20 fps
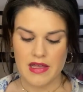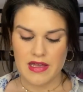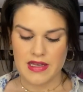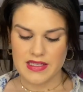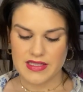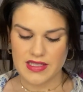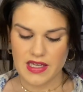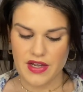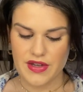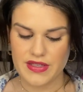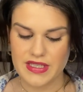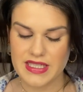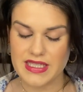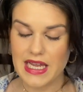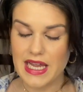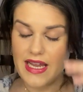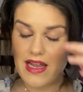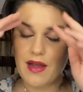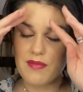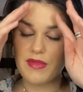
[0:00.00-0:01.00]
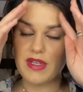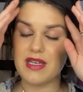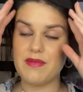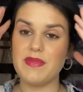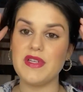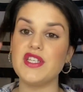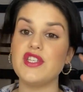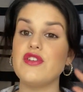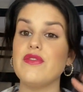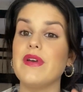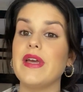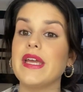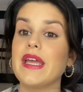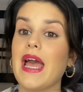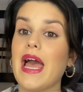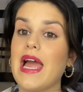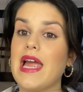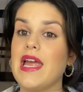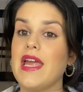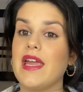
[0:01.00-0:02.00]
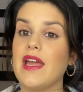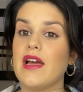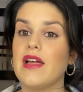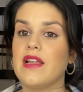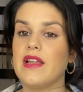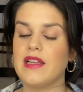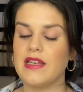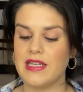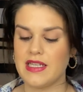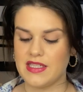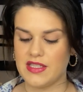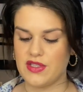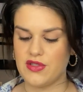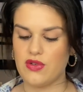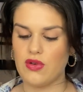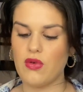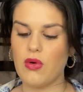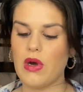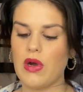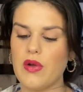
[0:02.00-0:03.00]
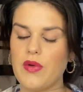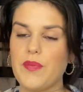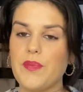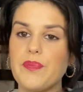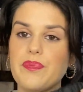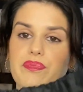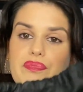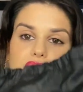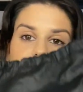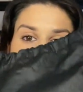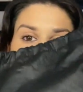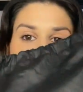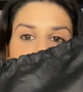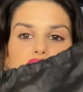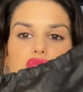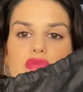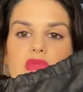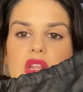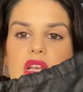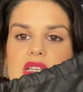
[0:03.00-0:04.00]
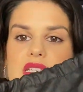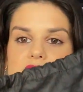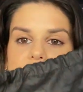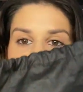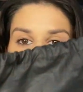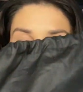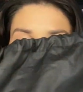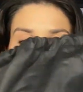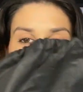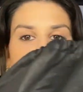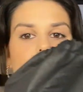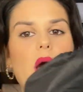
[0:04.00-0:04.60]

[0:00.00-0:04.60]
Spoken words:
So today I'm going to be doing a little Saint Laurent